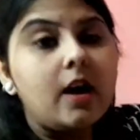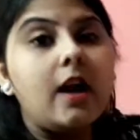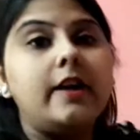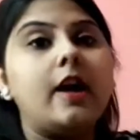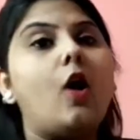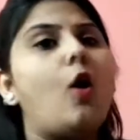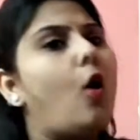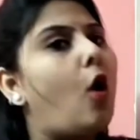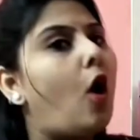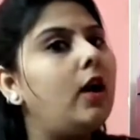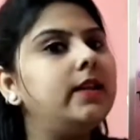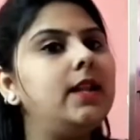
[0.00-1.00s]
Now
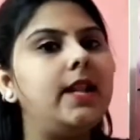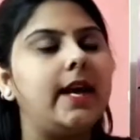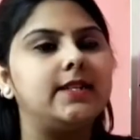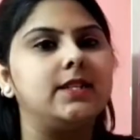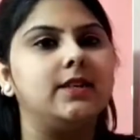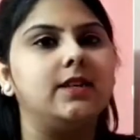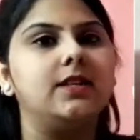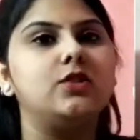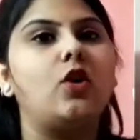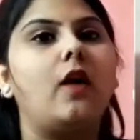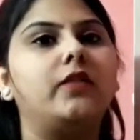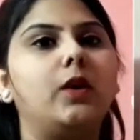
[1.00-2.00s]
all the letters
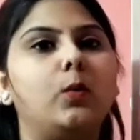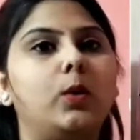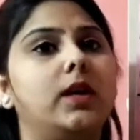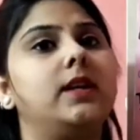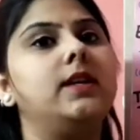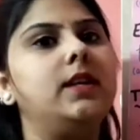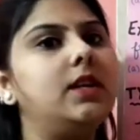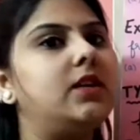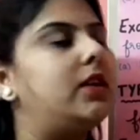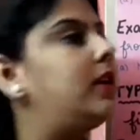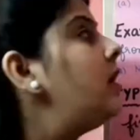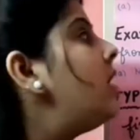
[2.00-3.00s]
of the word
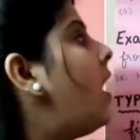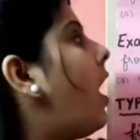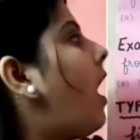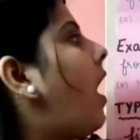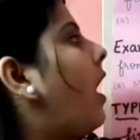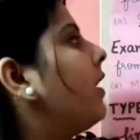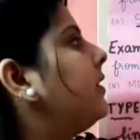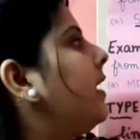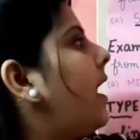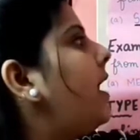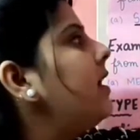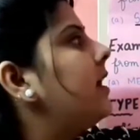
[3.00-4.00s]
near are
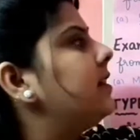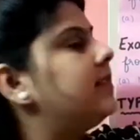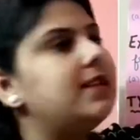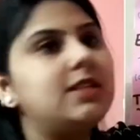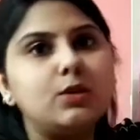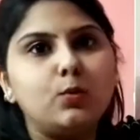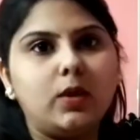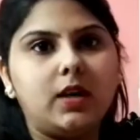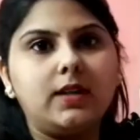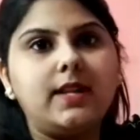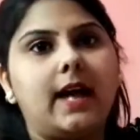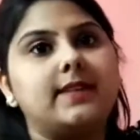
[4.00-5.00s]
there in this
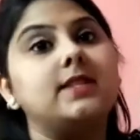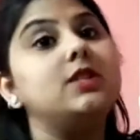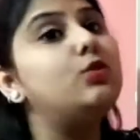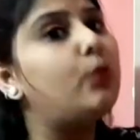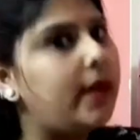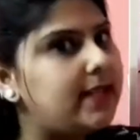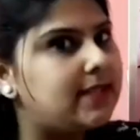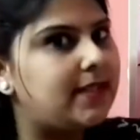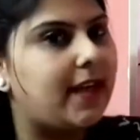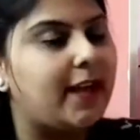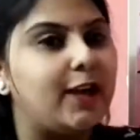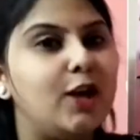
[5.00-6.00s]
word, that is
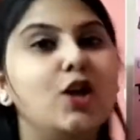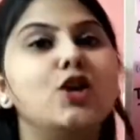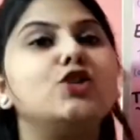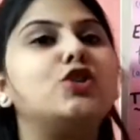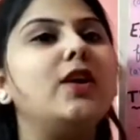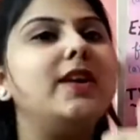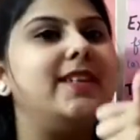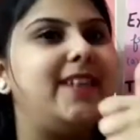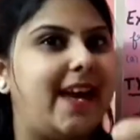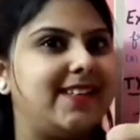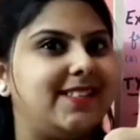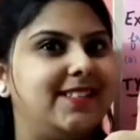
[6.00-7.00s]
reasoning. So
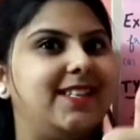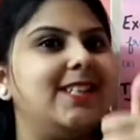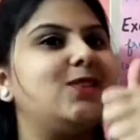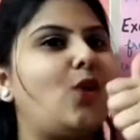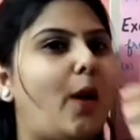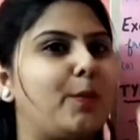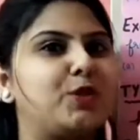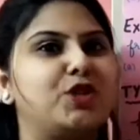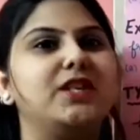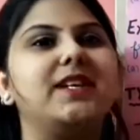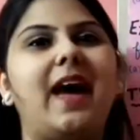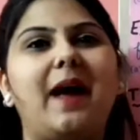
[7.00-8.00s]
yes, this
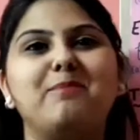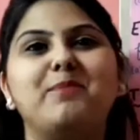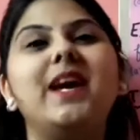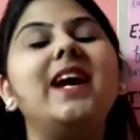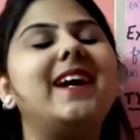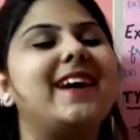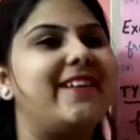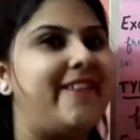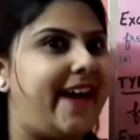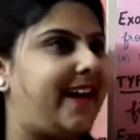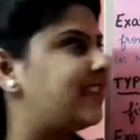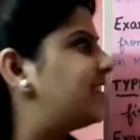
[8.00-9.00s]
option can be
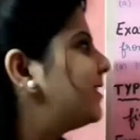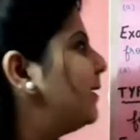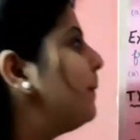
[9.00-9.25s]
correct.